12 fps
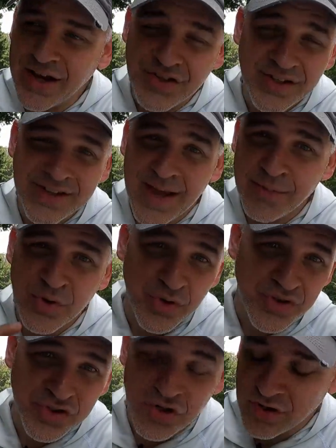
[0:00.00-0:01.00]
I just kept
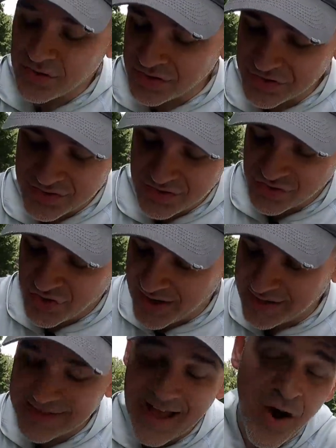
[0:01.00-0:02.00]
doing circles,
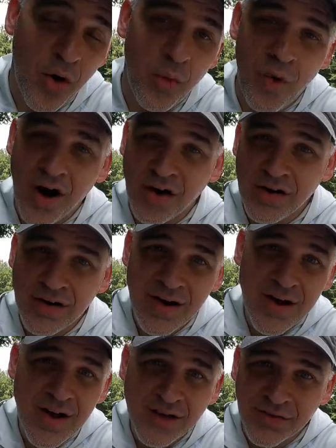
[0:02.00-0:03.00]
trying to allow water
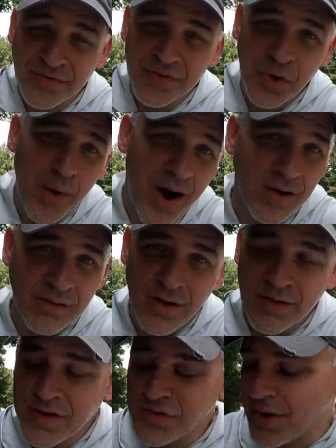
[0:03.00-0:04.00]
to flow out
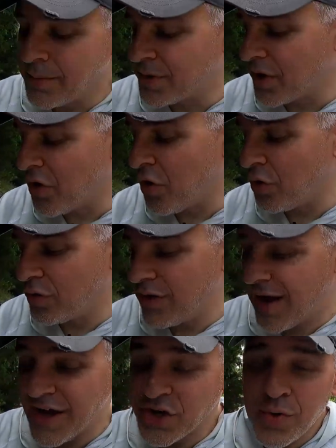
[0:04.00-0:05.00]
of the drain plug
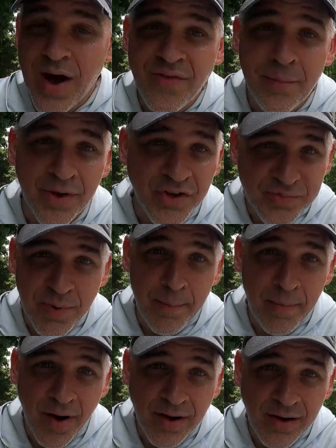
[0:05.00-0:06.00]
hole. I do have a bilge
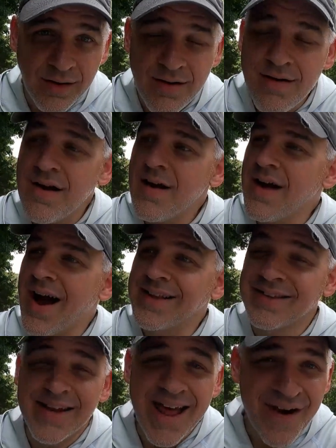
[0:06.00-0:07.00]
pump on here. I
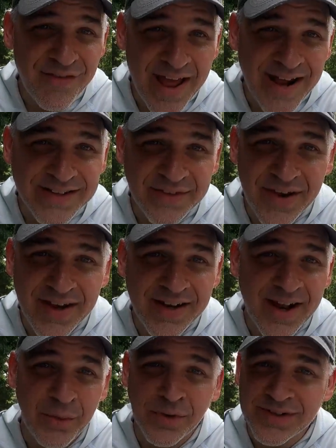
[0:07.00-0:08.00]
did have it
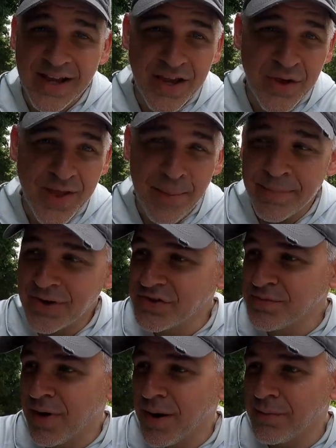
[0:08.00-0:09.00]
activated. I will tell you that
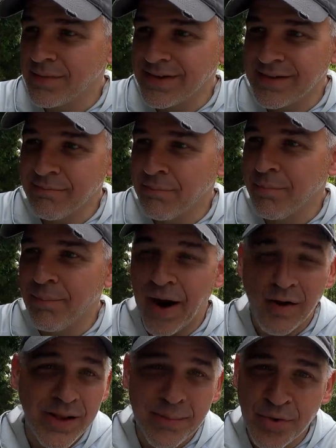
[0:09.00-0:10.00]
bilge pump
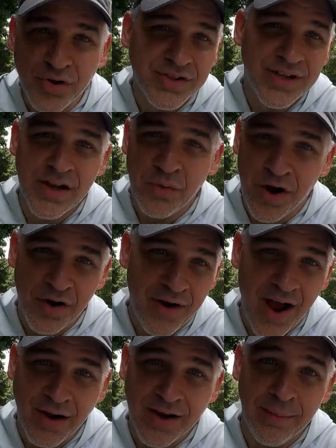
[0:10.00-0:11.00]
barely pushed any water
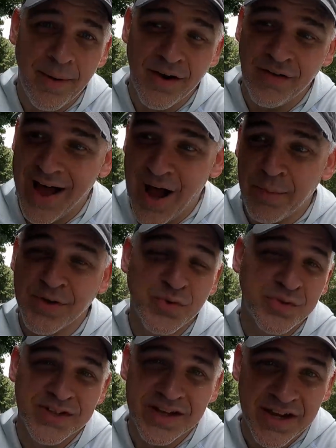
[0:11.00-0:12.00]
out compared to how much
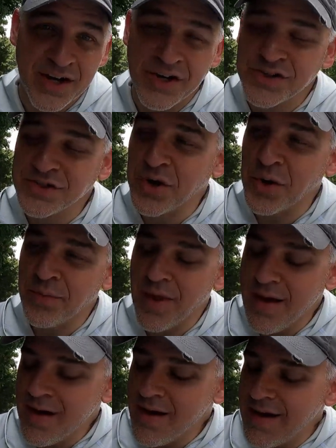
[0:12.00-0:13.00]
was in here. So
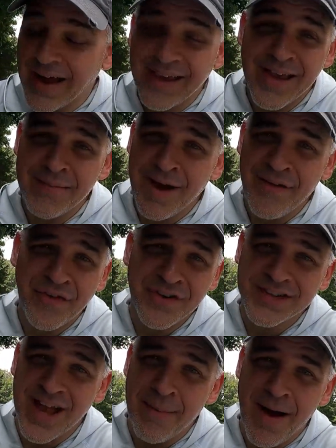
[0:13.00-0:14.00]
again, my
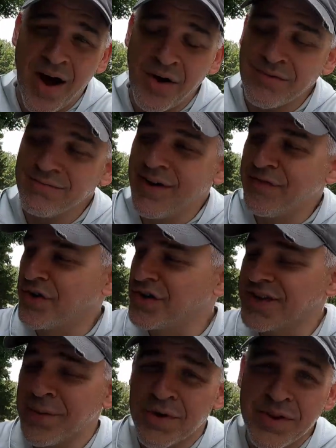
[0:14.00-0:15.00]
first time out, my
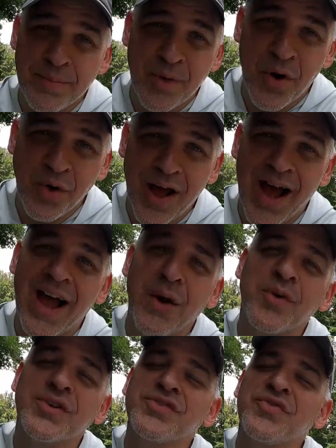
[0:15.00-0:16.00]
first time with a boat, I
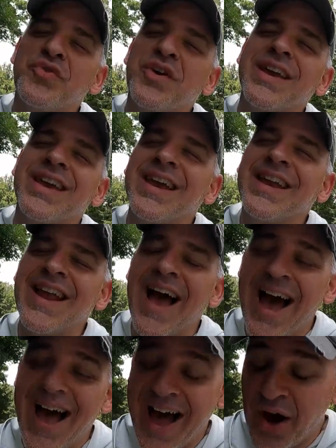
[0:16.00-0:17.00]
was freaking
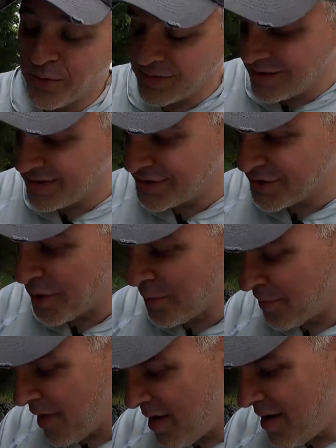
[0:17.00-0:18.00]
out.
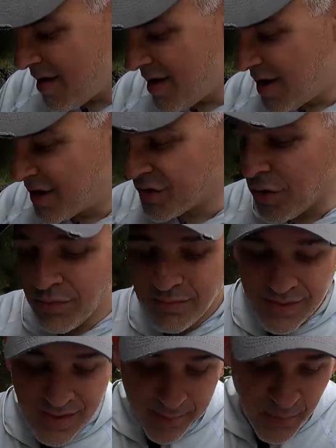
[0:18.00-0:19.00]
So
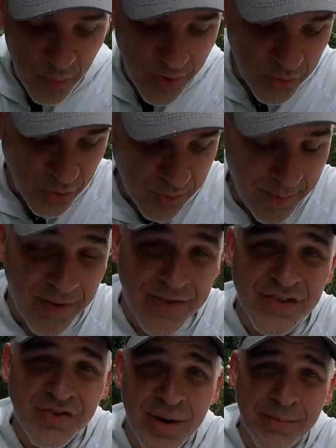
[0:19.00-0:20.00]
number one rule about
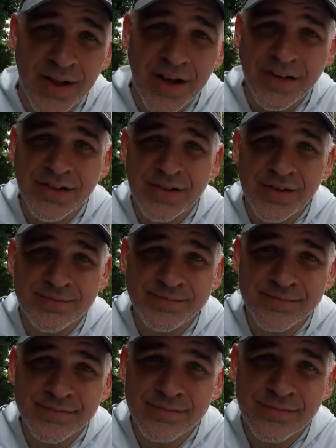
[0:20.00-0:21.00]
these drain plugs,
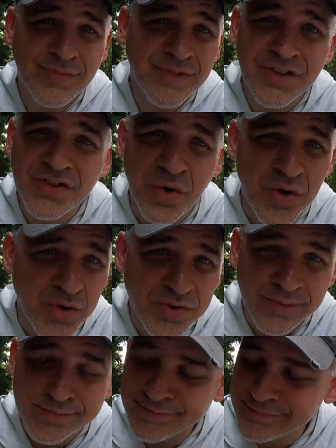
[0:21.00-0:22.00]
just don't use
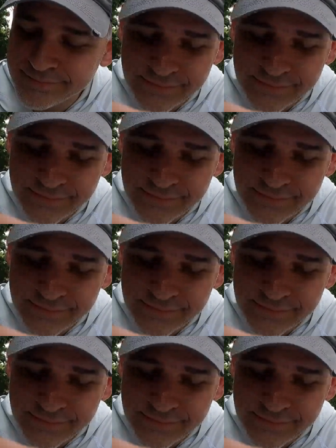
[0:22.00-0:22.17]
them.